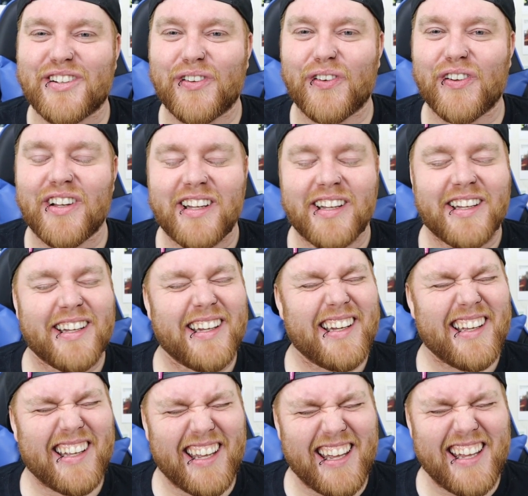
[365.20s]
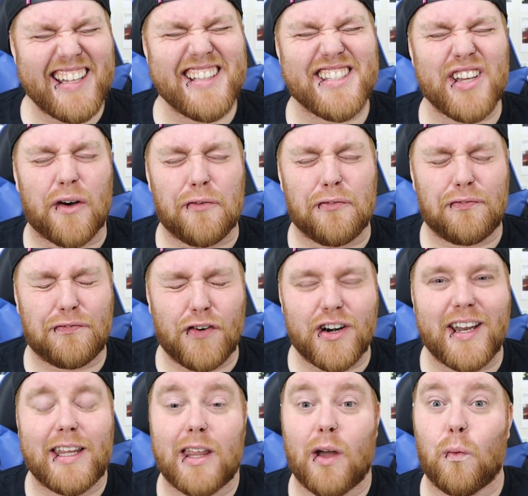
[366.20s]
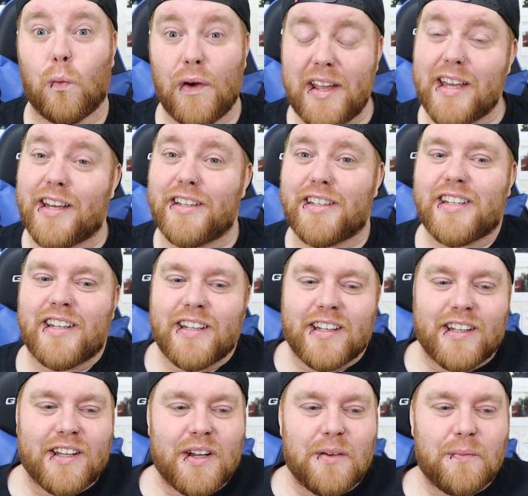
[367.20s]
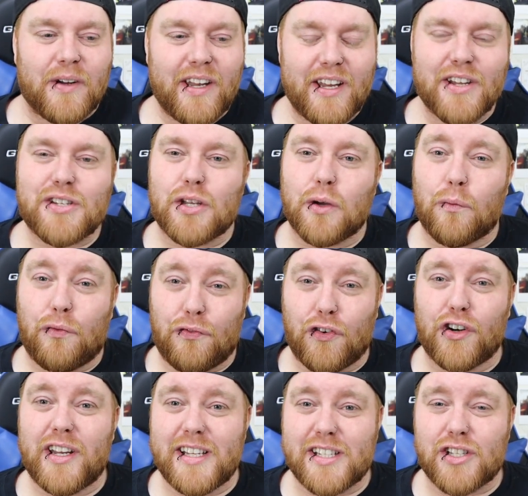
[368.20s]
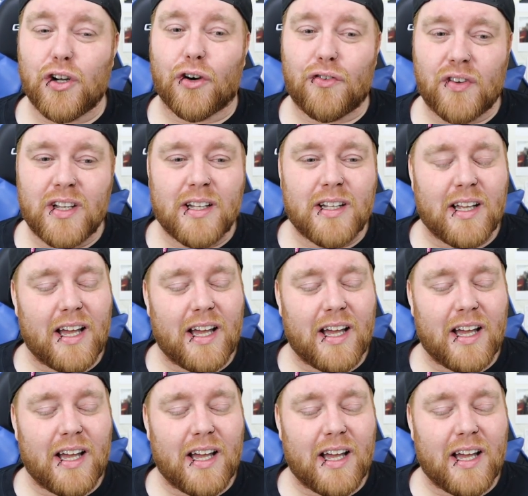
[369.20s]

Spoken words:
school, kids are funny. They're weird, but they do some funny stuff.